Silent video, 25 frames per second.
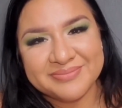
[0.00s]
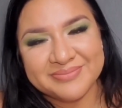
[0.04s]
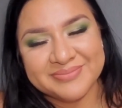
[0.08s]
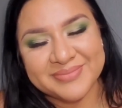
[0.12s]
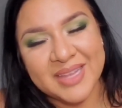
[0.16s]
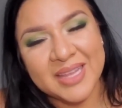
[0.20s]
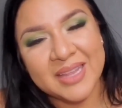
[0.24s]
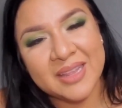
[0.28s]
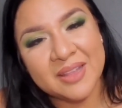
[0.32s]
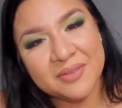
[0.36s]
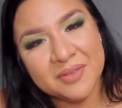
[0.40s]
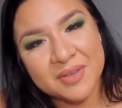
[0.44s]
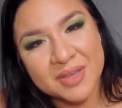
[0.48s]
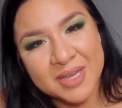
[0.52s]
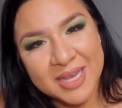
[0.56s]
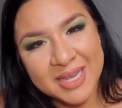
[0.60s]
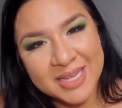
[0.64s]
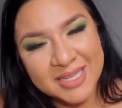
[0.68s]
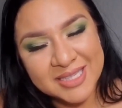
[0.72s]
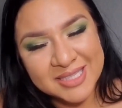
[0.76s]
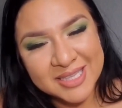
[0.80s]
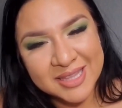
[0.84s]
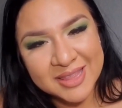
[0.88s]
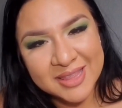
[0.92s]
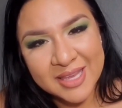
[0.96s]
I love you
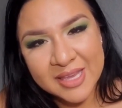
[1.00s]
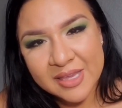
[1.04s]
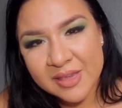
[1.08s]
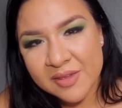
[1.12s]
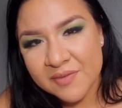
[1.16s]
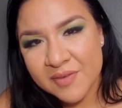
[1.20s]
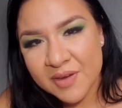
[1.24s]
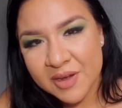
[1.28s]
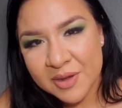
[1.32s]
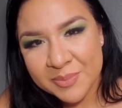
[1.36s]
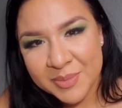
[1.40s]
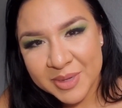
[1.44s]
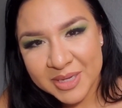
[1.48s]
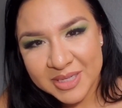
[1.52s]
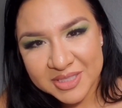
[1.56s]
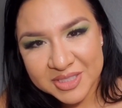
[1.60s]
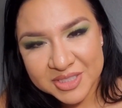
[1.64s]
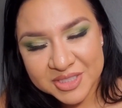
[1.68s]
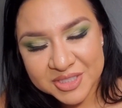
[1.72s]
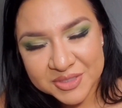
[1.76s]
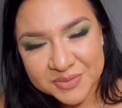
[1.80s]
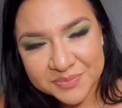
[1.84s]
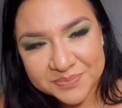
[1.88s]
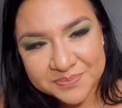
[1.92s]
guys, and thank you very much.